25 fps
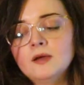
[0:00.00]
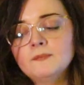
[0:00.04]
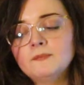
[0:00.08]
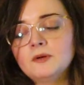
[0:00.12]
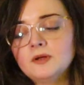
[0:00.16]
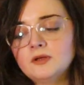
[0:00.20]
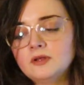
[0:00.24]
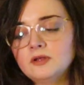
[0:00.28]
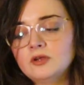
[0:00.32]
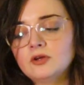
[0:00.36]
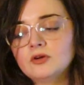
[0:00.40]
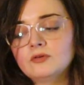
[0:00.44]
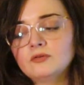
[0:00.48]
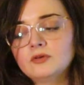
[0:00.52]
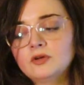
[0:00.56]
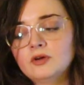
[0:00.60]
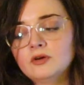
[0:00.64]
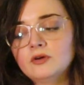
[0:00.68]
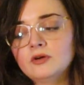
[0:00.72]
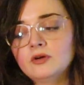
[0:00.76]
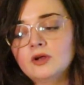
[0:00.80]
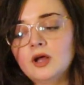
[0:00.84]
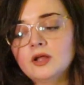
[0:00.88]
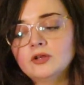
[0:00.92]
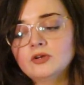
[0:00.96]
But you're,
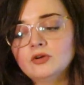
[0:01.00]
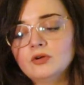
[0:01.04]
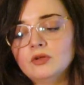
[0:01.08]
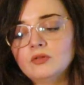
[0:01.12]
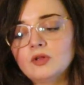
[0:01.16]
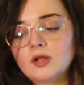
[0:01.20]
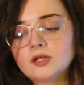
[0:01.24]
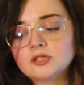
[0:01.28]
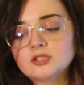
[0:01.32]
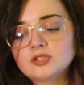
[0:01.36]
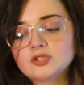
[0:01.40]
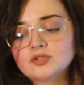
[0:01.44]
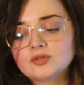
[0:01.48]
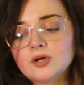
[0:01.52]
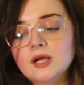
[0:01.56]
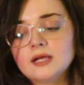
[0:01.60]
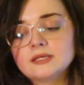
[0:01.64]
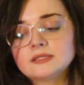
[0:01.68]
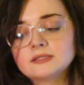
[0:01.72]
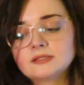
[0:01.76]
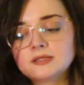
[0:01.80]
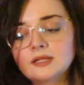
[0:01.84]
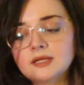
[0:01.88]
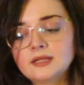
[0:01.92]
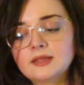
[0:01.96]
you're under a lot of
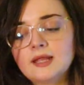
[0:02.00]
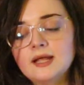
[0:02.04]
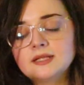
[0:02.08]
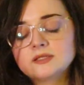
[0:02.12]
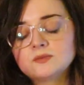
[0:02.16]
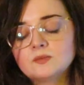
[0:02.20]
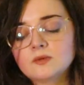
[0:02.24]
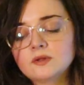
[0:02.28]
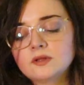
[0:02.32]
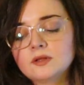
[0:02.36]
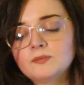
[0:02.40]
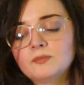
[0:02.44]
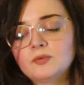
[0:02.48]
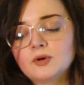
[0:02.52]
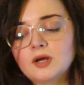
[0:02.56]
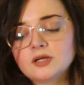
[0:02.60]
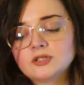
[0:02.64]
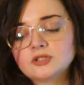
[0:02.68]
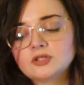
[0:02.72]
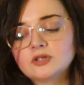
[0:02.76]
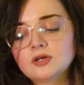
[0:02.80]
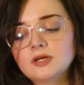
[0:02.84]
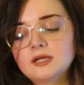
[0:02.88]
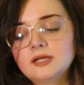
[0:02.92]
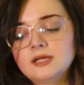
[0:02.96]
stress. Like, that's where the
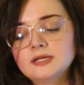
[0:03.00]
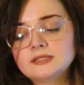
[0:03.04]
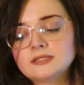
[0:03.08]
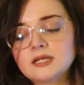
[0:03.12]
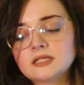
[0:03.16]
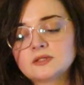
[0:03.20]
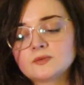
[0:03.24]
pressure is.